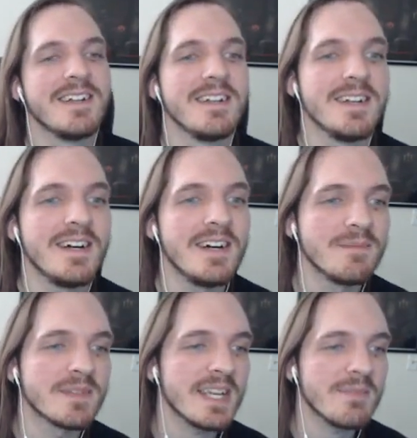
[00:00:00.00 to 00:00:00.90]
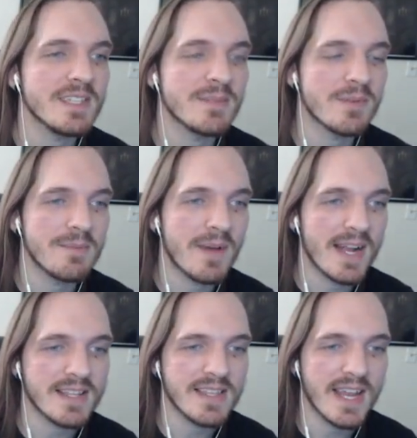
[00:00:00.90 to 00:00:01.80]
Samus is pretty
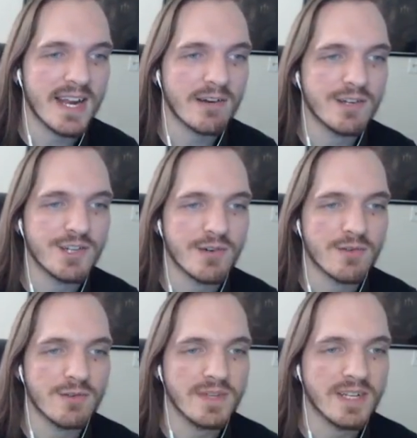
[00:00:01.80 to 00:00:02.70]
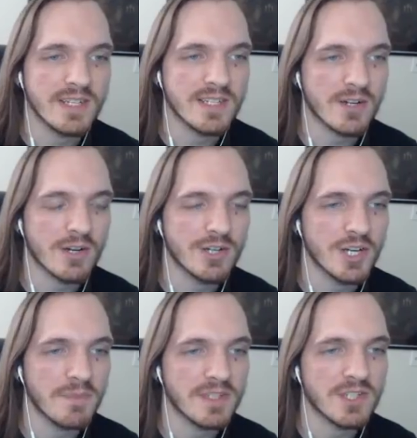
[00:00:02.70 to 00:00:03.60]
bad in the air in general because her
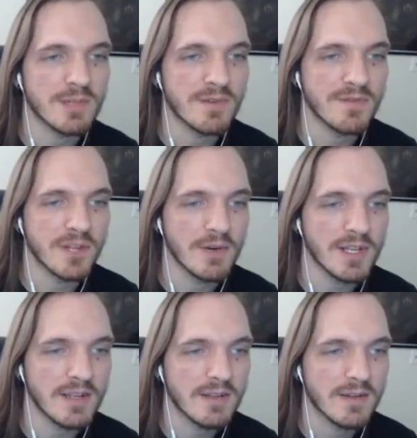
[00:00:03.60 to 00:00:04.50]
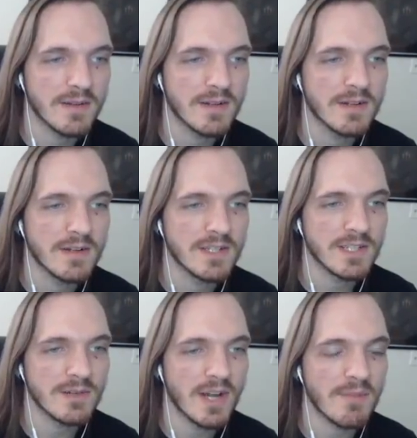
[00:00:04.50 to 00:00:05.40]
jump is super floaty.
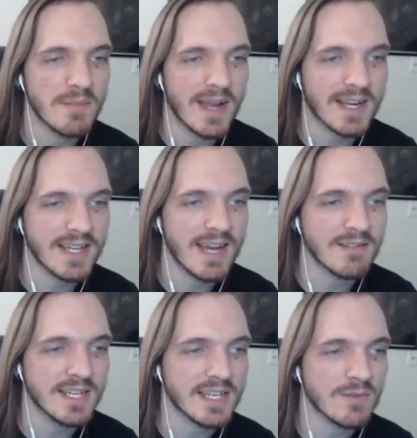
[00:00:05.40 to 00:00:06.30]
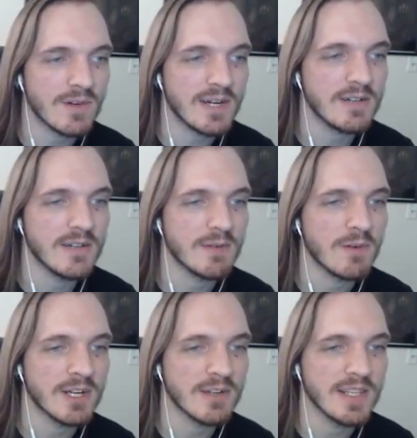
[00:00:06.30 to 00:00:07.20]
So coming back down takes a while, and
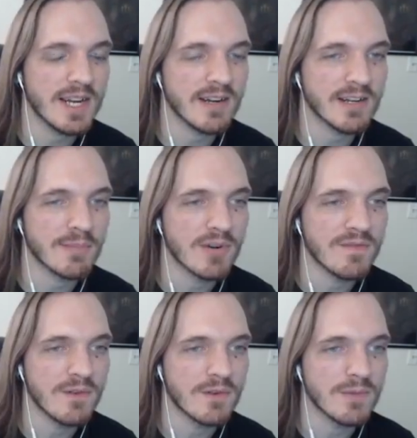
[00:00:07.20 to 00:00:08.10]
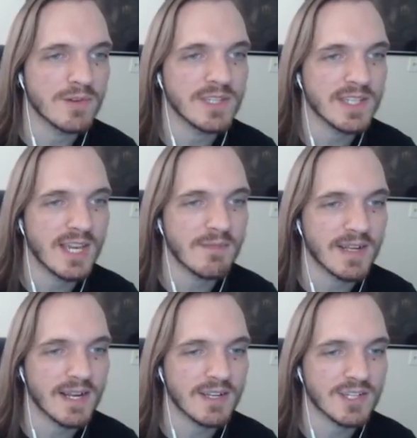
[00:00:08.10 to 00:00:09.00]
while you're in the air, you're pretty vulnerable in this game.
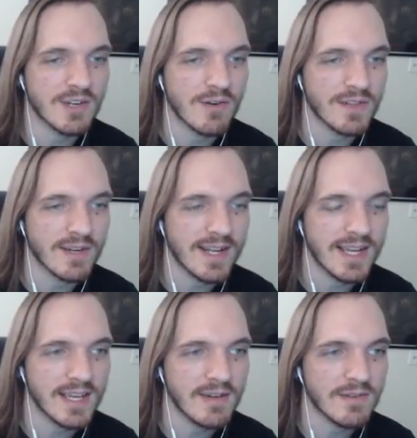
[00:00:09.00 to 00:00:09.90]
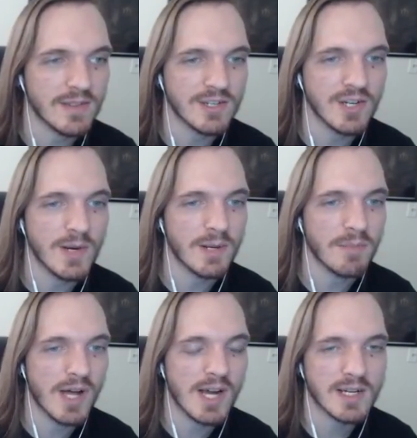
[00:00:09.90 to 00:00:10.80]
Like, I can just go over there and hit you. There's no way to
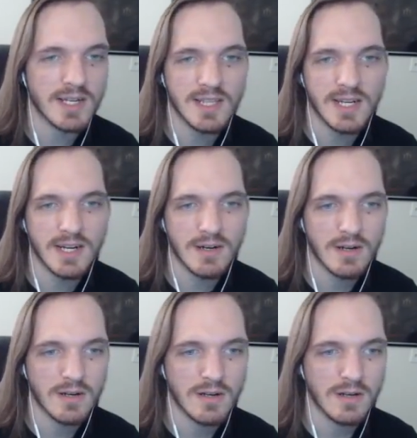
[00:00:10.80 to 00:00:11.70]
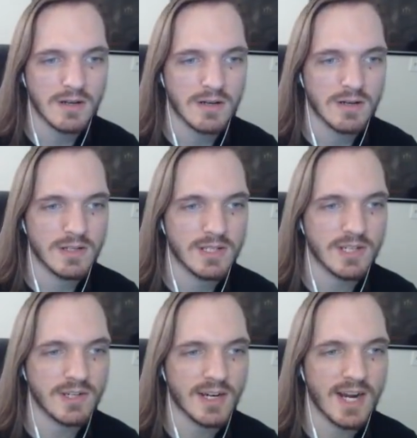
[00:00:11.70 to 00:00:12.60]
block in the air, so
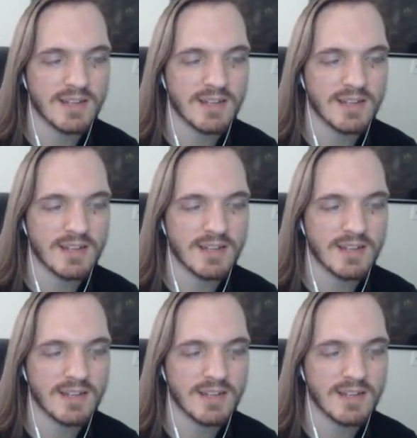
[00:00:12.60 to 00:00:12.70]
you're kind of